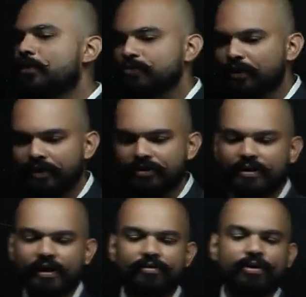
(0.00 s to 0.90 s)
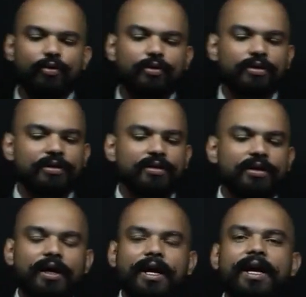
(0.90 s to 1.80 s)
So let us have a look
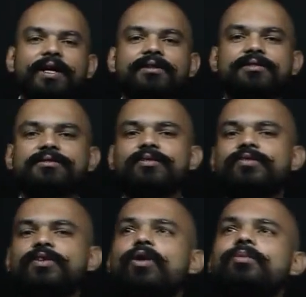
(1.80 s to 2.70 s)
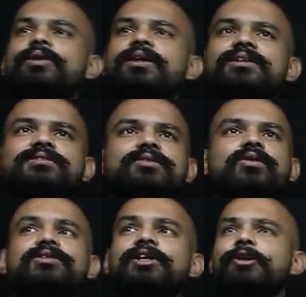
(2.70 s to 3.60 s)
at the phenomena
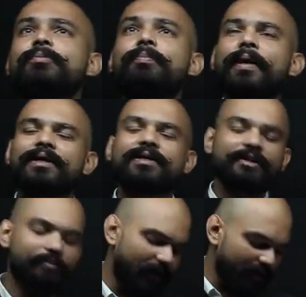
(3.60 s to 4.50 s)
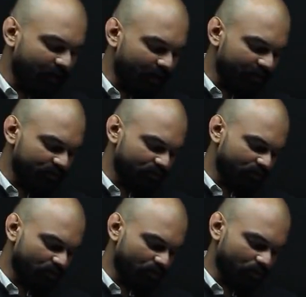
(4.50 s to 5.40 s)
or the impact that man has
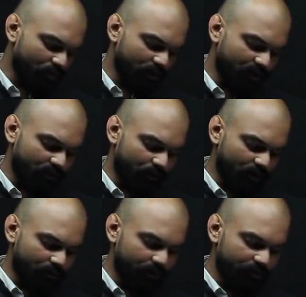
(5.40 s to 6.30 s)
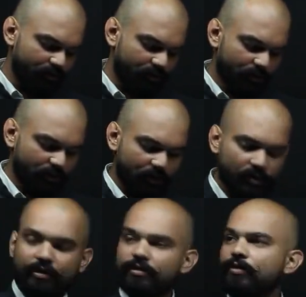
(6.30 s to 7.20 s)
on the environment.
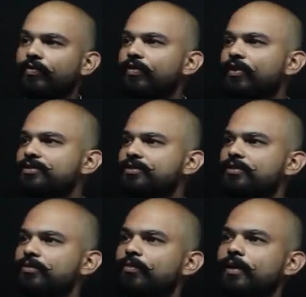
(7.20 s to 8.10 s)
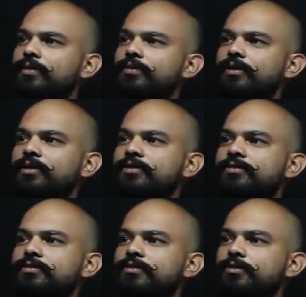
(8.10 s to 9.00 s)
The first one
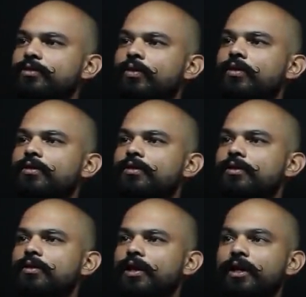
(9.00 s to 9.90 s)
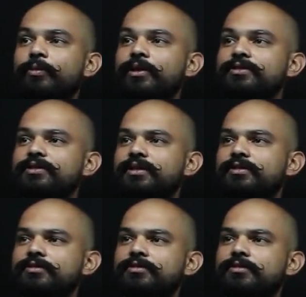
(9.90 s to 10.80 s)
is your climate
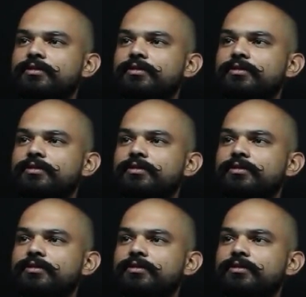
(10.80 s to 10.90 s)
change.